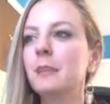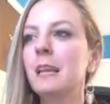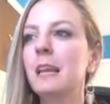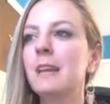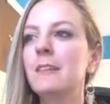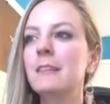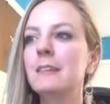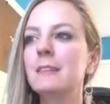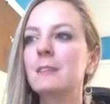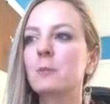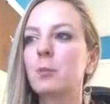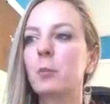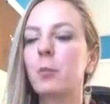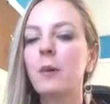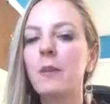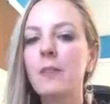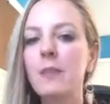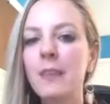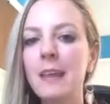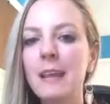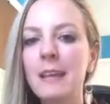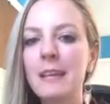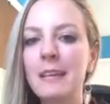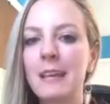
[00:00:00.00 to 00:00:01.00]
And this
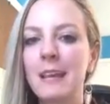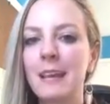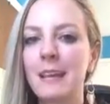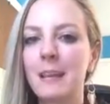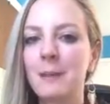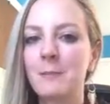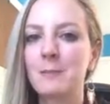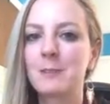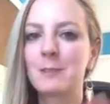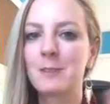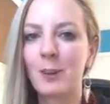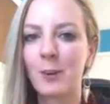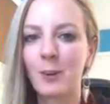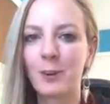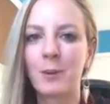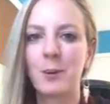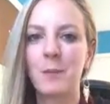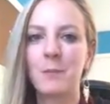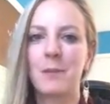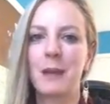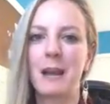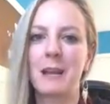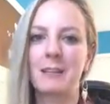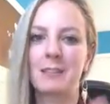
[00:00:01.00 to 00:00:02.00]
one lady, I kept
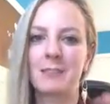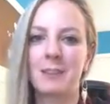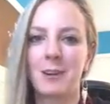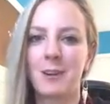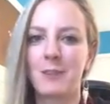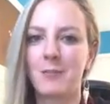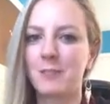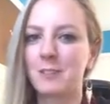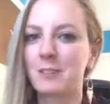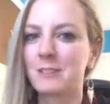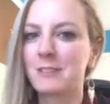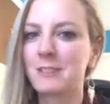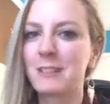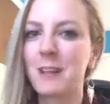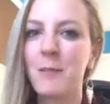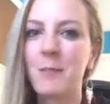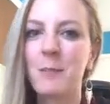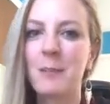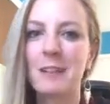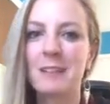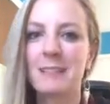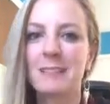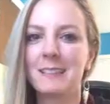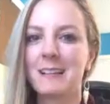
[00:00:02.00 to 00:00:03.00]
circling back to her. For
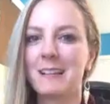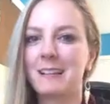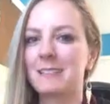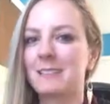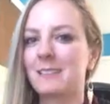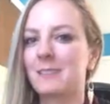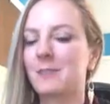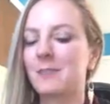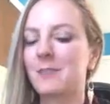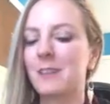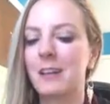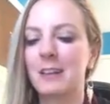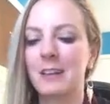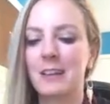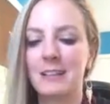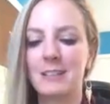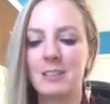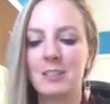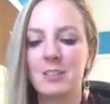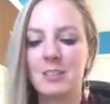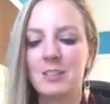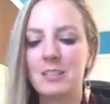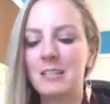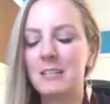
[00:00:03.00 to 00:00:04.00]
some reason, I just felt
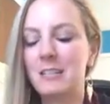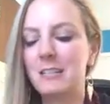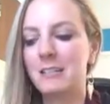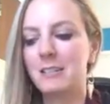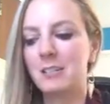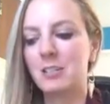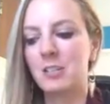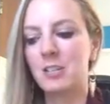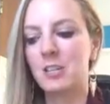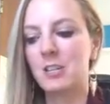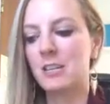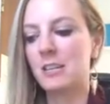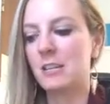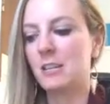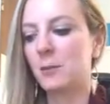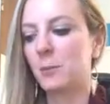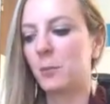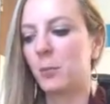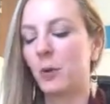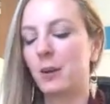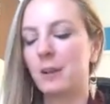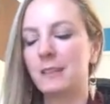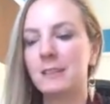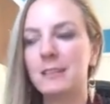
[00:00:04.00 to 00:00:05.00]
like she
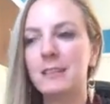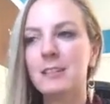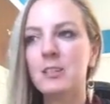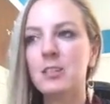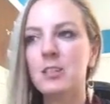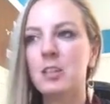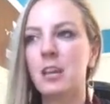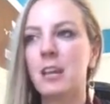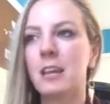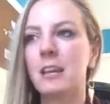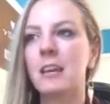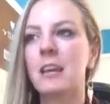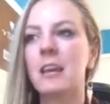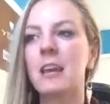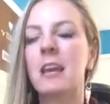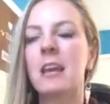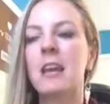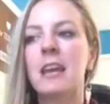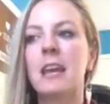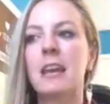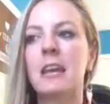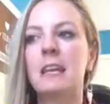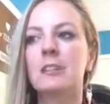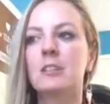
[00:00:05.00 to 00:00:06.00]
needed more attention.
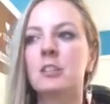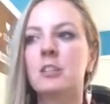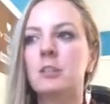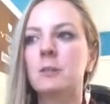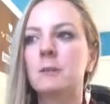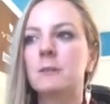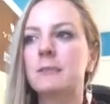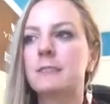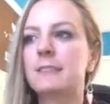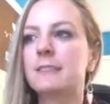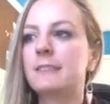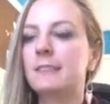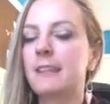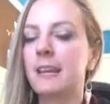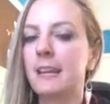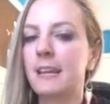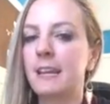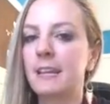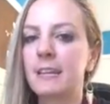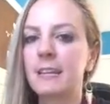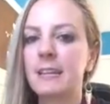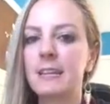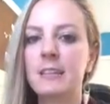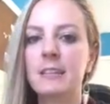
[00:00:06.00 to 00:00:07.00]
And she was
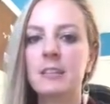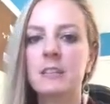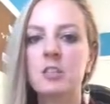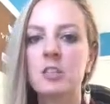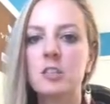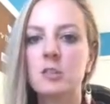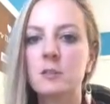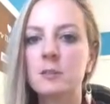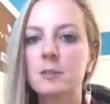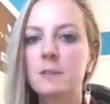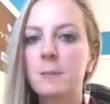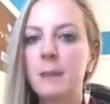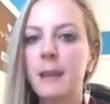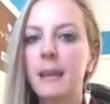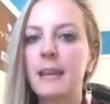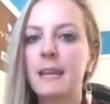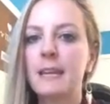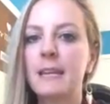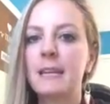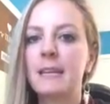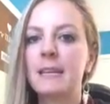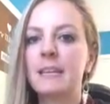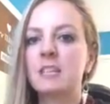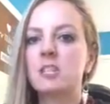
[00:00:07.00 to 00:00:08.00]
standing, and she was
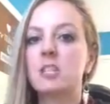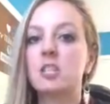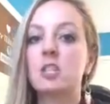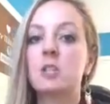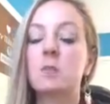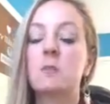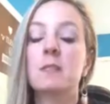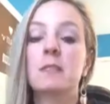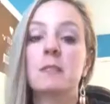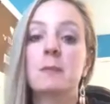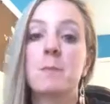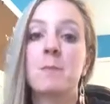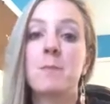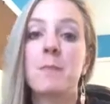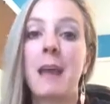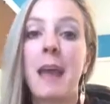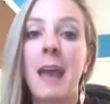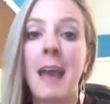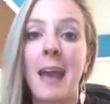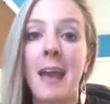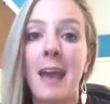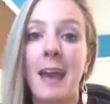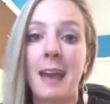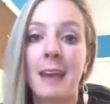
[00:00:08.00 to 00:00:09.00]
painting, and she was
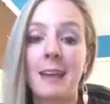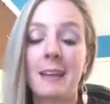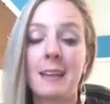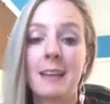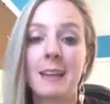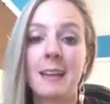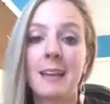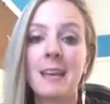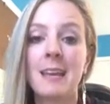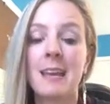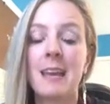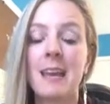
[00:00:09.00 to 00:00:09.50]
mad.